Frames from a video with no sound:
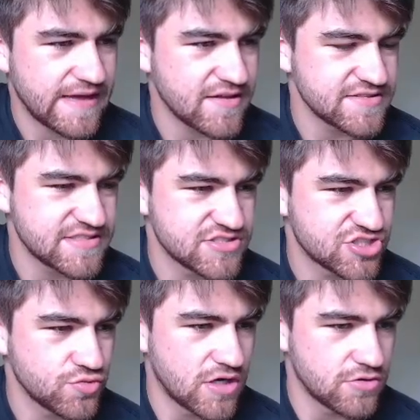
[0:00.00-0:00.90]
Ellis is
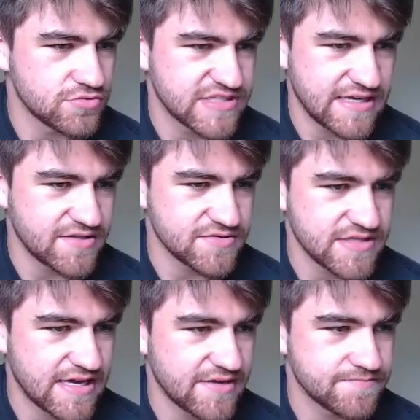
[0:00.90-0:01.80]
too old and
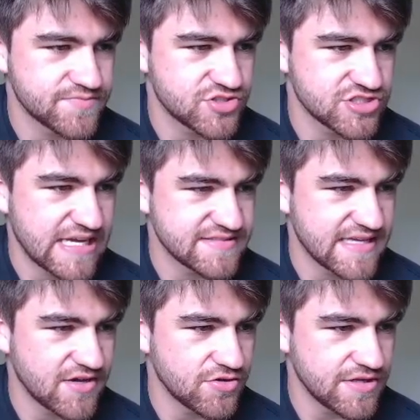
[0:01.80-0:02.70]
just has
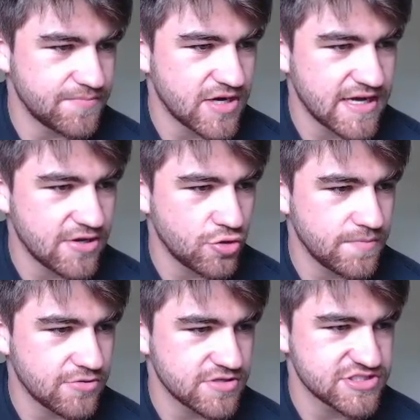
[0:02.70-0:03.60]
that early buy.
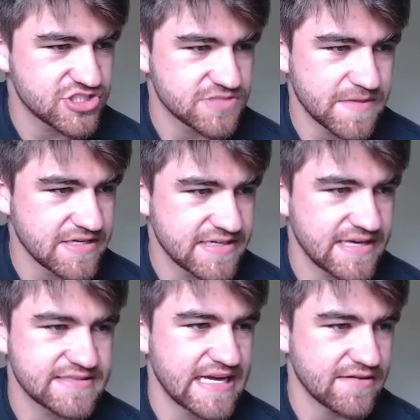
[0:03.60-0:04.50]
O'Meara's just being
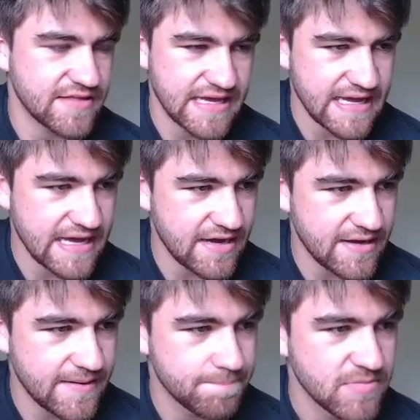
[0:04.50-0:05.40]
kicked out of that
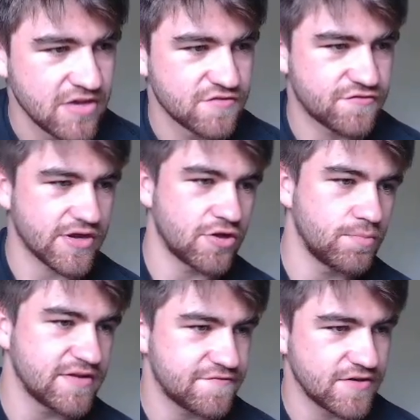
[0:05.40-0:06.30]
Freo
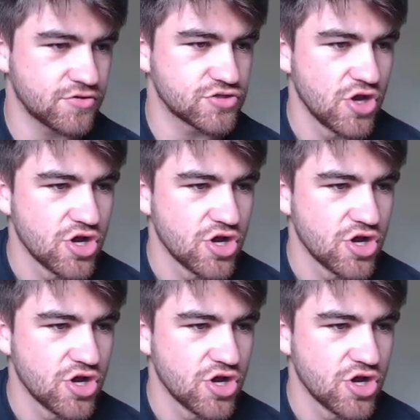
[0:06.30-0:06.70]
midfield.